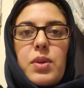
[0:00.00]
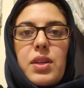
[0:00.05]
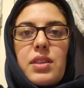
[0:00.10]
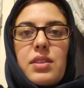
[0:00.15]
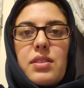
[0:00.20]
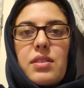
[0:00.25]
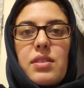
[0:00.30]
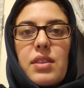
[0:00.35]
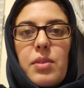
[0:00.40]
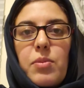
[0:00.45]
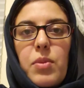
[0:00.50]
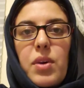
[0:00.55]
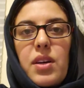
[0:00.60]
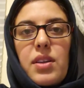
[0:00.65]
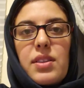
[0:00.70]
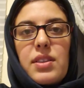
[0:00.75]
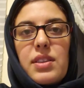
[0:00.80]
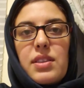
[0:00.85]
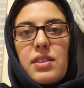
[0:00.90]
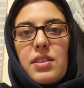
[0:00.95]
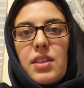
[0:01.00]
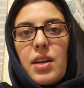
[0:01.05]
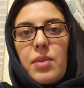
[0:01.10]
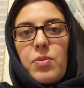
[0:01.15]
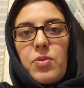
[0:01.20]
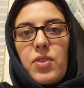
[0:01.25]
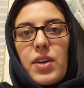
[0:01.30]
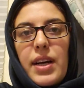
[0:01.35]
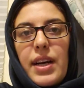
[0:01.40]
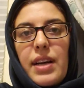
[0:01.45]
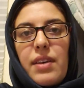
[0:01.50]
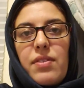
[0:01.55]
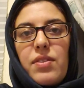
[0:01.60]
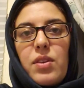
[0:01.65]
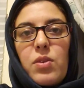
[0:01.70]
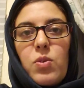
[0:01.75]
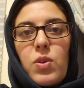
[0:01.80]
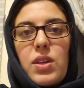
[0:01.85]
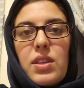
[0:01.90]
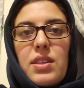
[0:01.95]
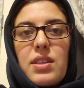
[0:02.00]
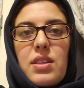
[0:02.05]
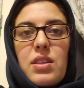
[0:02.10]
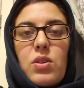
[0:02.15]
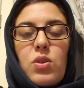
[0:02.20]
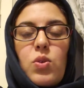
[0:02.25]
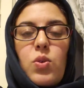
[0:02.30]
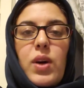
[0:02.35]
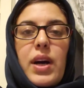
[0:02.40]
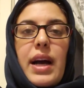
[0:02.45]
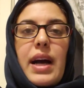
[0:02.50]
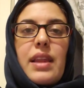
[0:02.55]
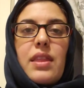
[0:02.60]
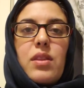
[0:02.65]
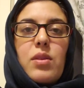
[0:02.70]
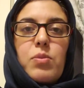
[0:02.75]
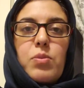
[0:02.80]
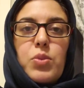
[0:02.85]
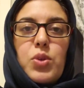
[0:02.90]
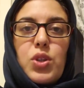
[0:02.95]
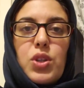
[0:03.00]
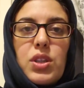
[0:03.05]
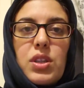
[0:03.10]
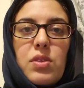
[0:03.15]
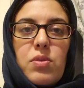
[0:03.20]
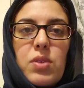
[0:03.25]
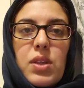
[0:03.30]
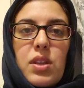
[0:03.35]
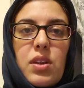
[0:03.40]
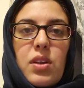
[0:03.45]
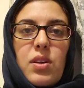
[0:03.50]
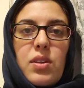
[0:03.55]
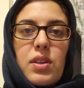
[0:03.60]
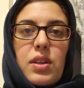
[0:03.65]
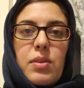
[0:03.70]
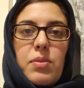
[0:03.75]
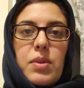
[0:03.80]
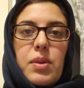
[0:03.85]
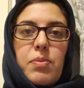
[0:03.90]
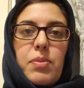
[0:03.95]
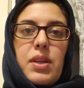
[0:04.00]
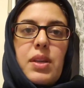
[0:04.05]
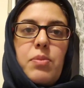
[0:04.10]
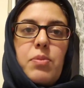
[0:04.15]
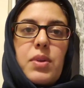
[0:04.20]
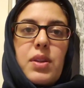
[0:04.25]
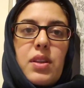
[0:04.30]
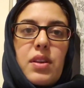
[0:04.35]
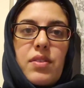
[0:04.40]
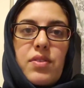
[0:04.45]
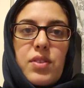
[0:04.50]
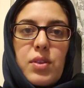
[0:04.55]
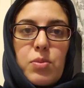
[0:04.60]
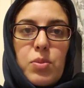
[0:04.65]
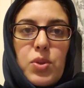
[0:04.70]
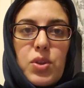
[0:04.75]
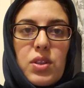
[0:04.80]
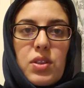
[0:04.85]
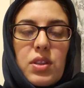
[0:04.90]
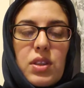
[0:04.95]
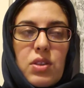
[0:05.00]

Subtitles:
but among the top five, the ones who had the book, we call them the people of the book,